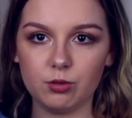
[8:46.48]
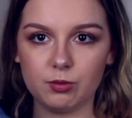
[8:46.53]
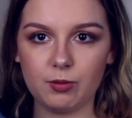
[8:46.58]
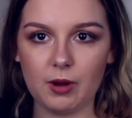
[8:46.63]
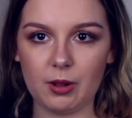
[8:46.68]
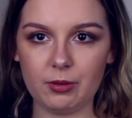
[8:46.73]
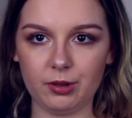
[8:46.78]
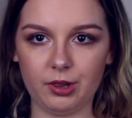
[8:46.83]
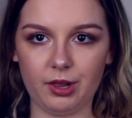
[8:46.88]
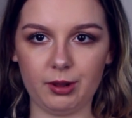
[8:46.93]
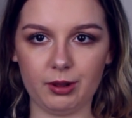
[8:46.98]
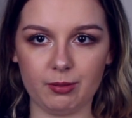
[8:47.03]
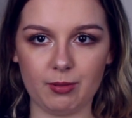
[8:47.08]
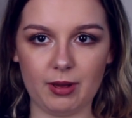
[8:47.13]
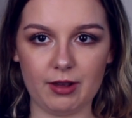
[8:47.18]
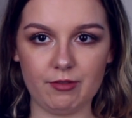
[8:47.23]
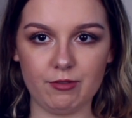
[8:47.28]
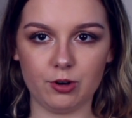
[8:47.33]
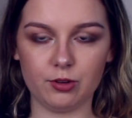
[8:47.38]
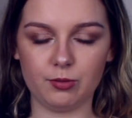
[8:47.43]
was probably like
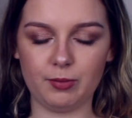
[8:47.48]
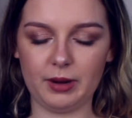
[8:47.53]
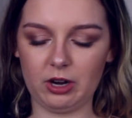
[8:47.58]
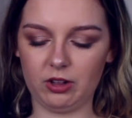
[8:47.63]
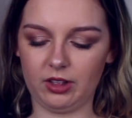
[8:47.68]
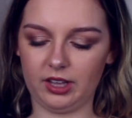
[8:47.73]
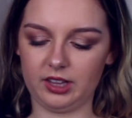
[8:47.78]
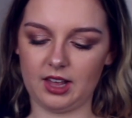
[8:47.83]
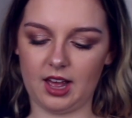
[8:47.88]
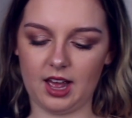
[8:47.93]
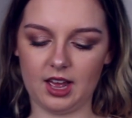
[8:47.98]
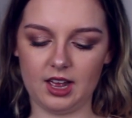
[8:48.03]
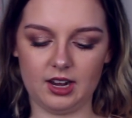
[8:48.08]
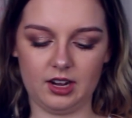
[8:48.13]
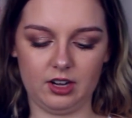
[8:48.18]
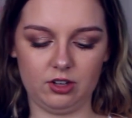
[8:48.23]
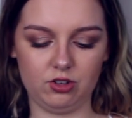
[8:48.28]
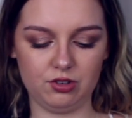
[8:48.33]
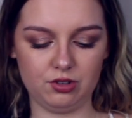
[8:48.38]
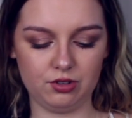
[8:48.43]
my first pair like that.
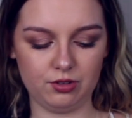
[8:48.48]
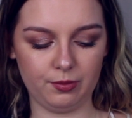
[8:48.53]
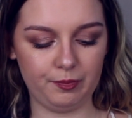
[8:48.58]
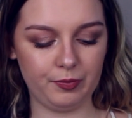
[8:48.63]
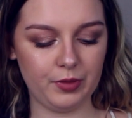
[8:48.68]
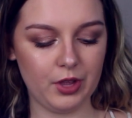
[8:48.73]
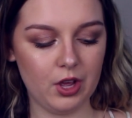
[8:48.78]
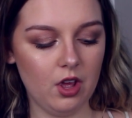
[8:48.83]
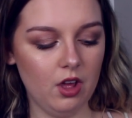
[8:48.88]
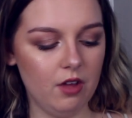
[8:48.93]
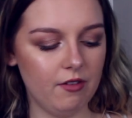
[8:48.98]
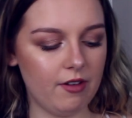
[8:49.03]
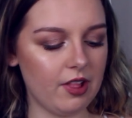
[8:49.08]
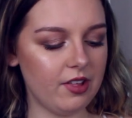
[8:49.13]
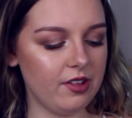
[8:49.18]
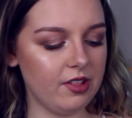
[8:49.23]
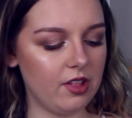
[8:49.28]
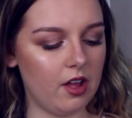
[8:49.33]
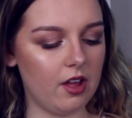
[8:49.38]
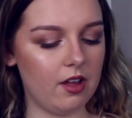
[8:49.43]
And I just fell
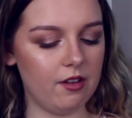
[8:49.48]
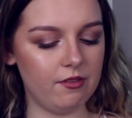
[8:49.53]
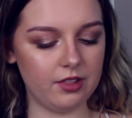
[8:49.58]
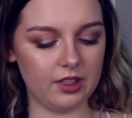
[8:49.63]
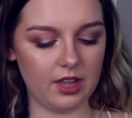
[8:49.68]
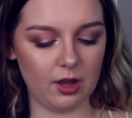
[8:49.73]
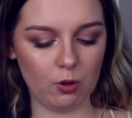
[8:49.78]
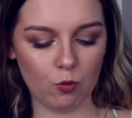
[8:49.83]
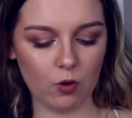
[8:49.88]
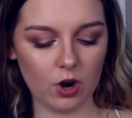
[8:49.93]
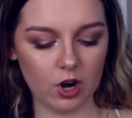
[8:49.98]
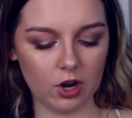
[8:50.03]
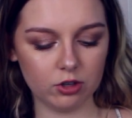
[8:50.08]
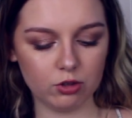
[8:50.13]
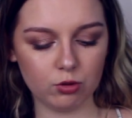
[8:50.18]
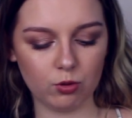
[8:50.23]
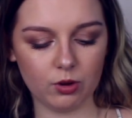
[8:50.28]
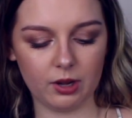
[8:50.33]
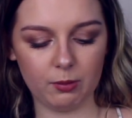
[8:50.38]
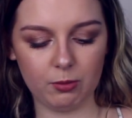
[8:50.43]
in love, and they were
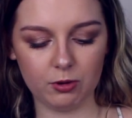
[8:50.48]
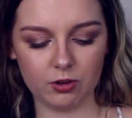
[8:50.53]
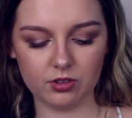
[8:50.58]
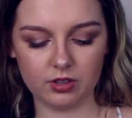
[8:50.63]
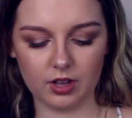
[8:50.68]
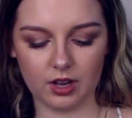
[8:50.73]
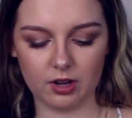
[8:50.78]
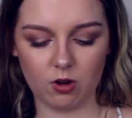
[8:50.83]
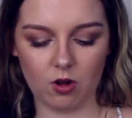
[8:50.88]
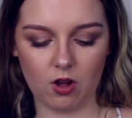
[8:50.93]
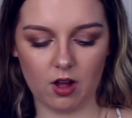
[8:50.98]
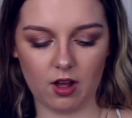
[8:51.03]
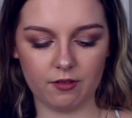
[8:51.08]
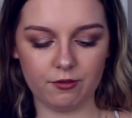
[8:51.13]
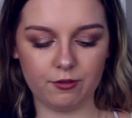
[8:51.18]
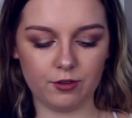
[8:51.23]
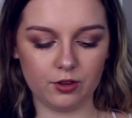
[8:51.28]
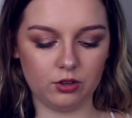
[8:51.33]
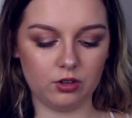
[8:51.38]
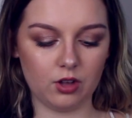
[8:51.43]
20%
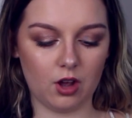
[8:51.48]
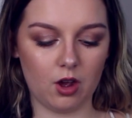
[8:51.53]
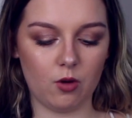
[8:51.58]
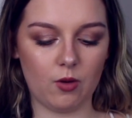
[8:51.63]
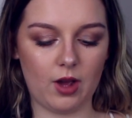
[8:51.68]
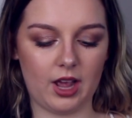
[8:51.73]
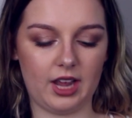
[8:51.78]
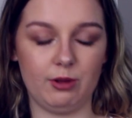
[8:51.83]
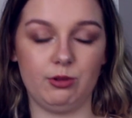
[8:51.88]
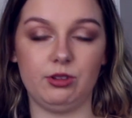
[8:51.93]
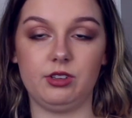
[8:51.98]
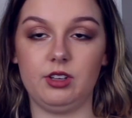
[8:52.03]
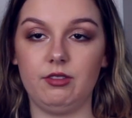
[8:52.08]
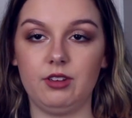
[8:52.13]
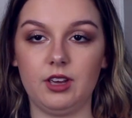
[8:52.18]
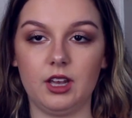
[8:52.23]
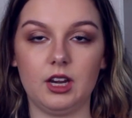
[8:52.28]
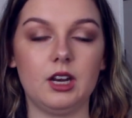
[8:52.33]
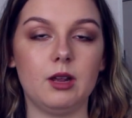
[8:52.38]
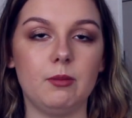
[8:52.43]
off. So I was
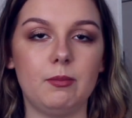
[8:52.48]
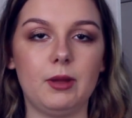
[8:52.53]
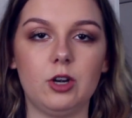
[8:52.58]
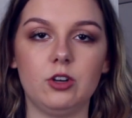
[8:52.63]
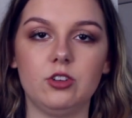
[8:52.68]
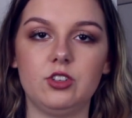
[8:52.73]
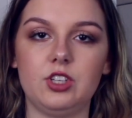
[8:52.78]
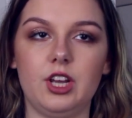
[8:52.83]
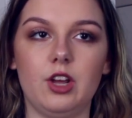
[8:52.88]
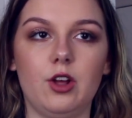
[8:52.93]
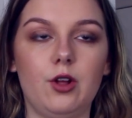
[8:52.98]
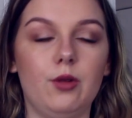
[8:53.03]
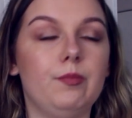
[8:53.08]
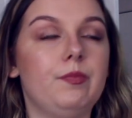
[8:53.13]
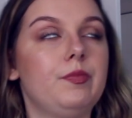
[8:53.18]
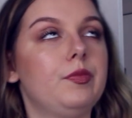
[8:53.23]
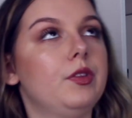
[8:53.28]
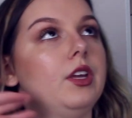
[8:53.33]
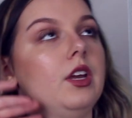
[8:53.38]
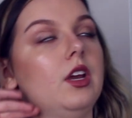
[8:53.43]
even getting a better
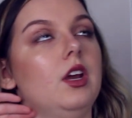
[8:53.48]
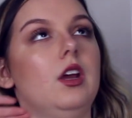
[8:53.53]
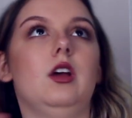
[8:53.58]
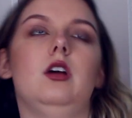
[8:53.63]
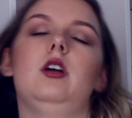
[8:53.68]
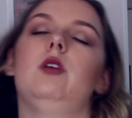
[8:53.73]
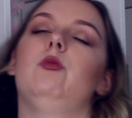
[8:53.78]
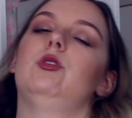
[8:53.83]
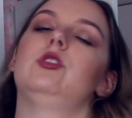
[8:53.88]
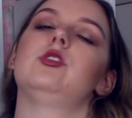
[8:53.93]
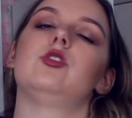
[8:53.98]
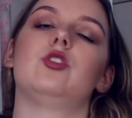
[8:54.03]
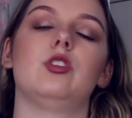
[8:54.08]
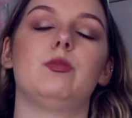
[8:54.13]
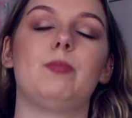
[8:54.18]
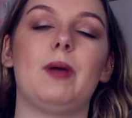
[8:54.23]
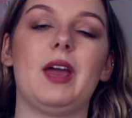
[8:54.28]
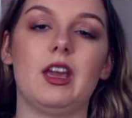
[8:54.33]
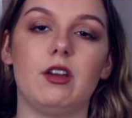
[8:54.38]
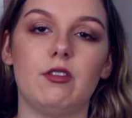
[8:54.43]
deal. I wasn't
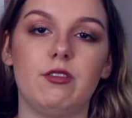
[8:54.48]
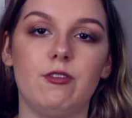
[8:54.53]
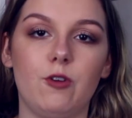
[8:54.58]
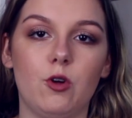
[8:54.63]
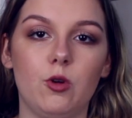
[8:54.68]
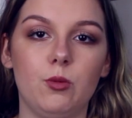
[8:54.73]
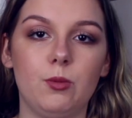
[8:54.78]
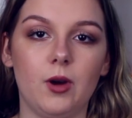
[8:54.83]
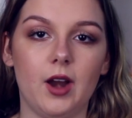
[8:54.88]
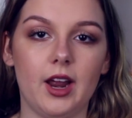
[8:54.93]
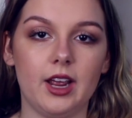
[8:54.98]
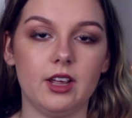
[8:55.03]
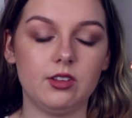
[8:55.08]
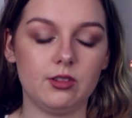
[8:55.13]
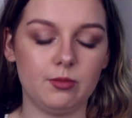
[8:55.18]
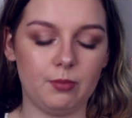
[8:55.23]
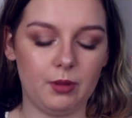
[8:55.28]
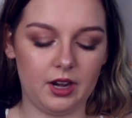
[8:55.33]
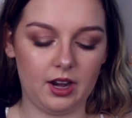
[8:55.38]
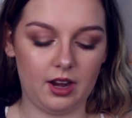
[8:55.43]
just paying full
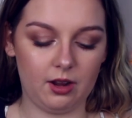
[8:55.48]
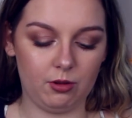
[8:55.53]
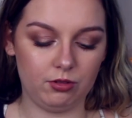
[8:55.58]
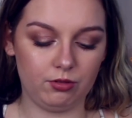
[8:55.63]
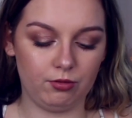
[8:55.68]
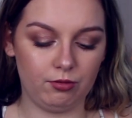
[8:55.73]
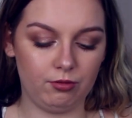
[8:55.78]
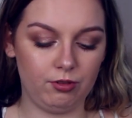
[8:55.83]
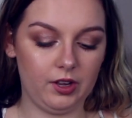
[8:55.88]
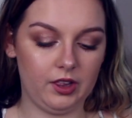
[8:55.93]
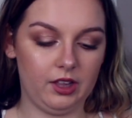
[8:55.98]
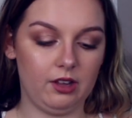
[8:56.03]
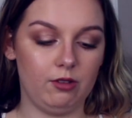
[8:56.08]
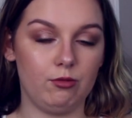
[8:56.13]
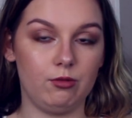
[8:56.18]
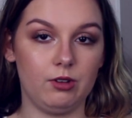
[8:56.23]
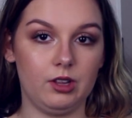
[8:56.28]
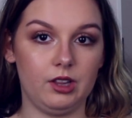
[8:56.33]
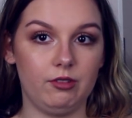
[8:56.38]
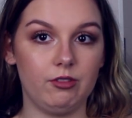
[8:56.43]
price, but I was really,
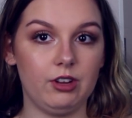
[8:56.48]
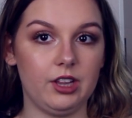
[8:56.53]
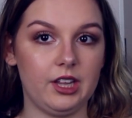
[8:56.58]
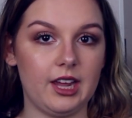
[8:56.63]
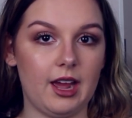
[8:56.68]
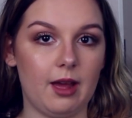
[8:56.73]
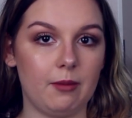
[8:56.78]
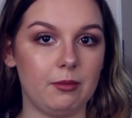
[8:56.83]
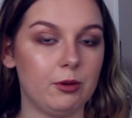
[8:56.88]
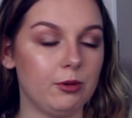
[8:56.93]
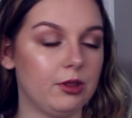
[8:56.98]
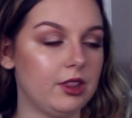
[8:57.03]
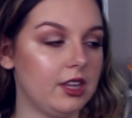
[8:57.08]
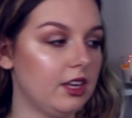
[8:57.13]
really, really happy with